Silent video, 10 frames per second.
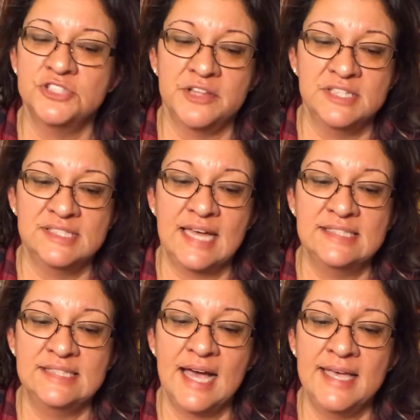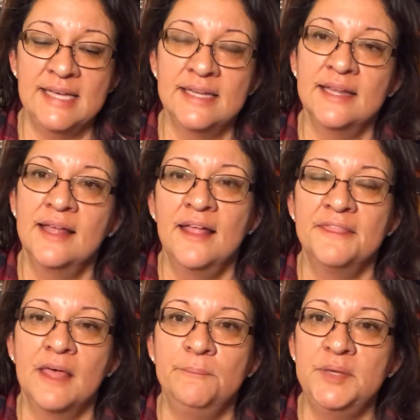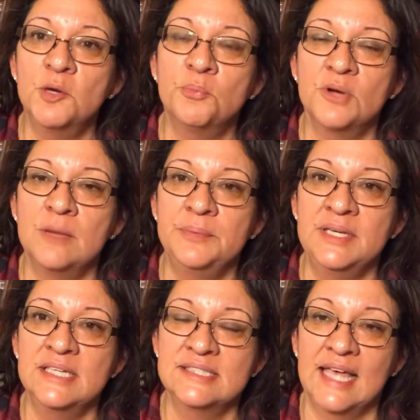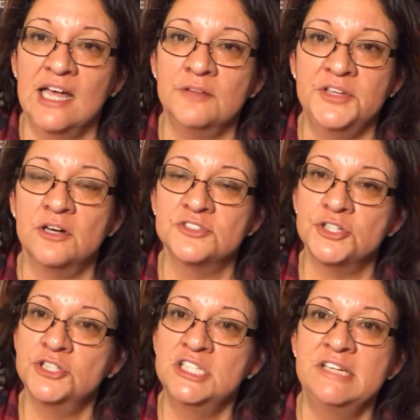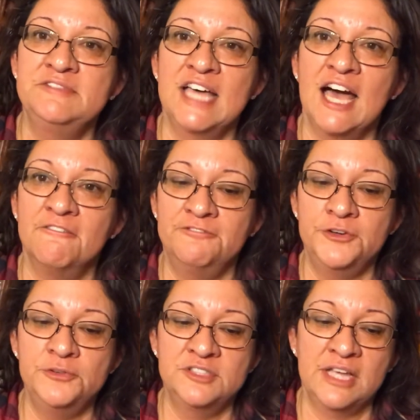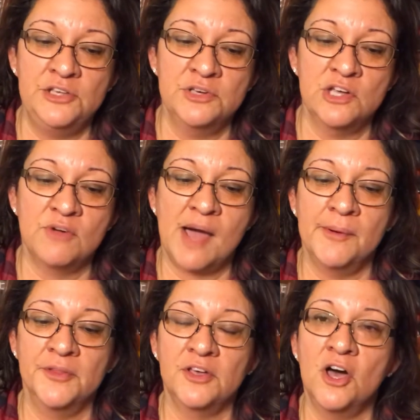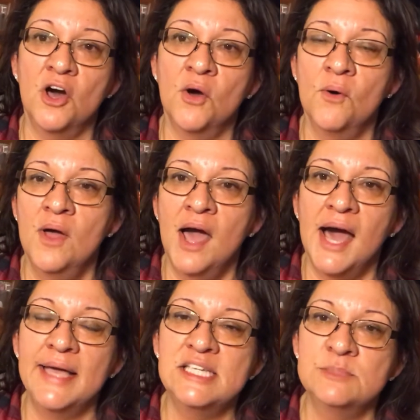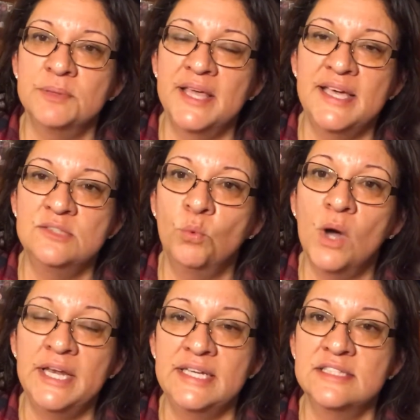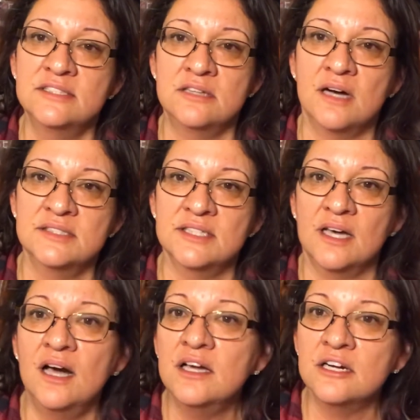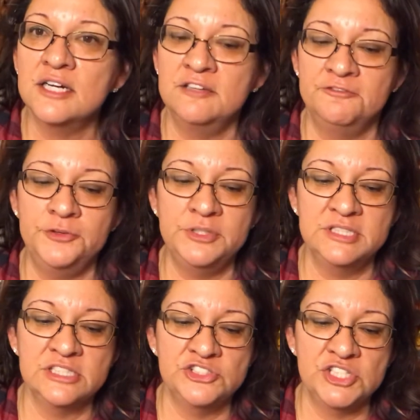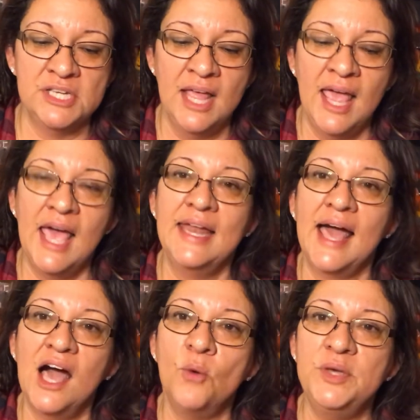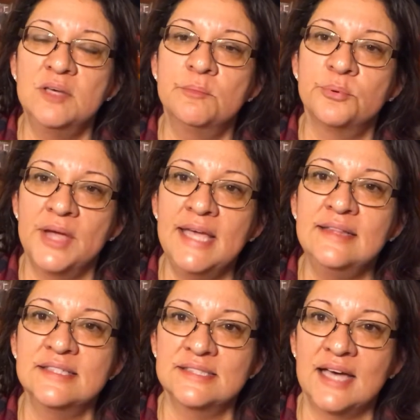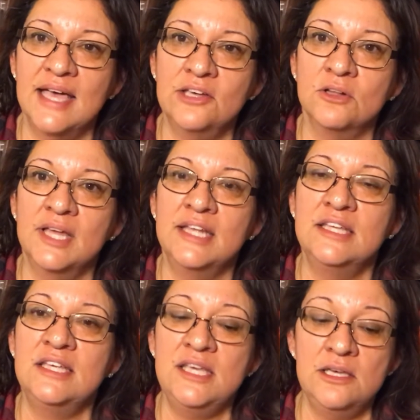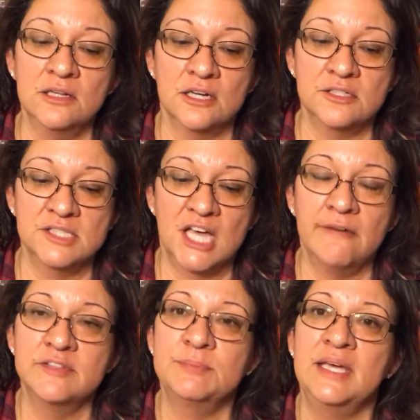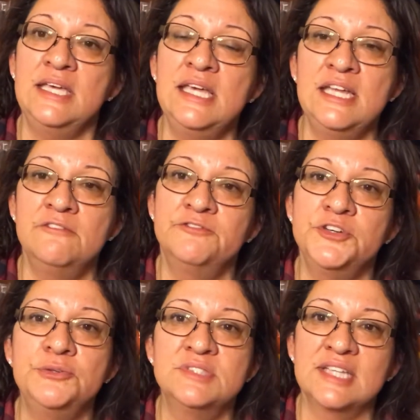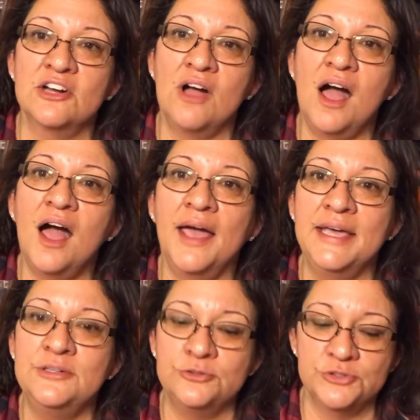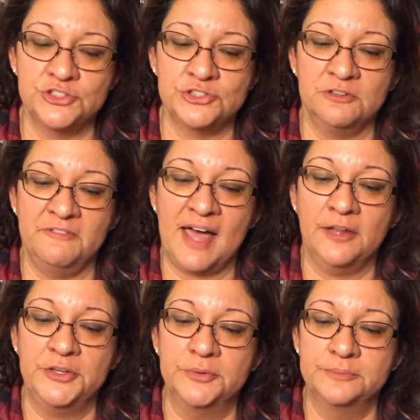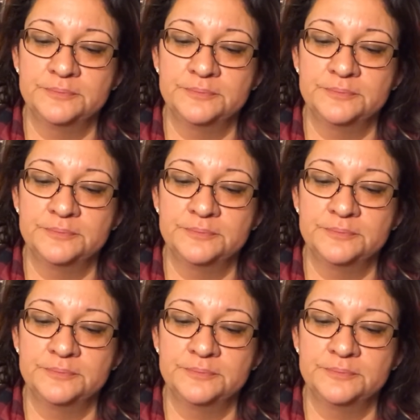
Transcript: of the SAD diet, that meal prepping is a healthy alternative to have food that you can grab on the go. I explained what is toxic hunger and food addiction and how we can break the cycle and heal ourselves by eating foods that are high in nutritional value.